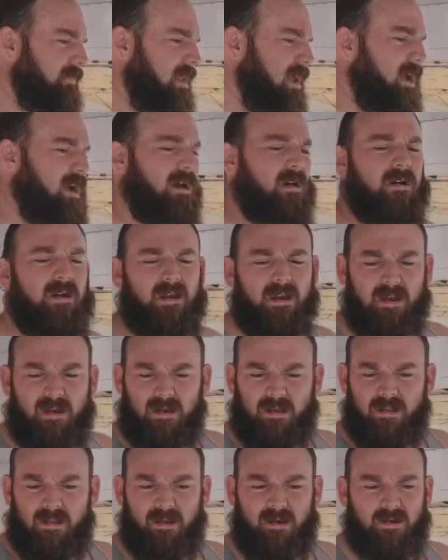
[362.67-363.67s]
Oh,
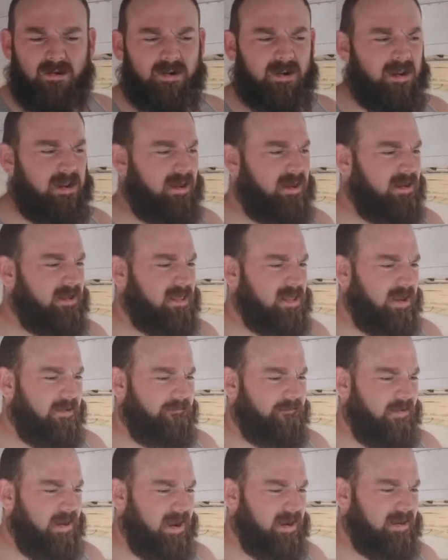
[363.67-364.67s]
learn to
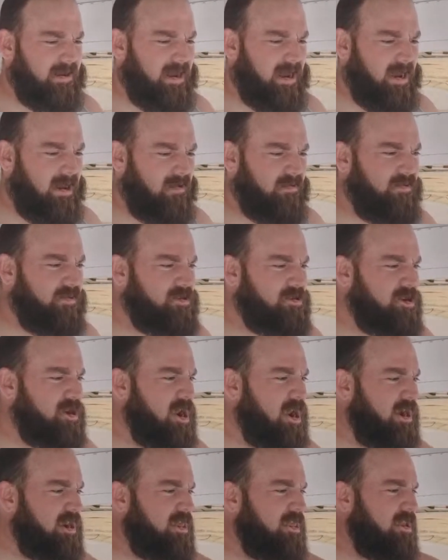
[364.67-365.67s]
find out
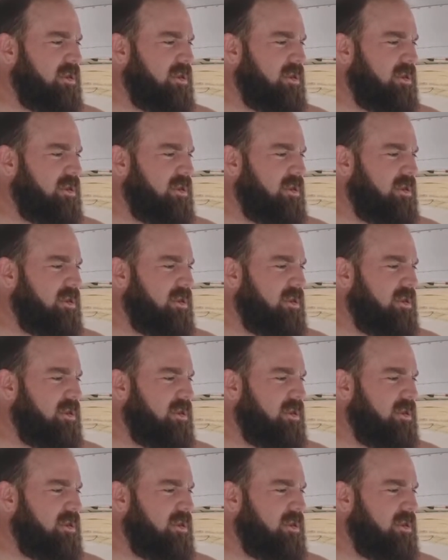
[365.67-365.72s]
none of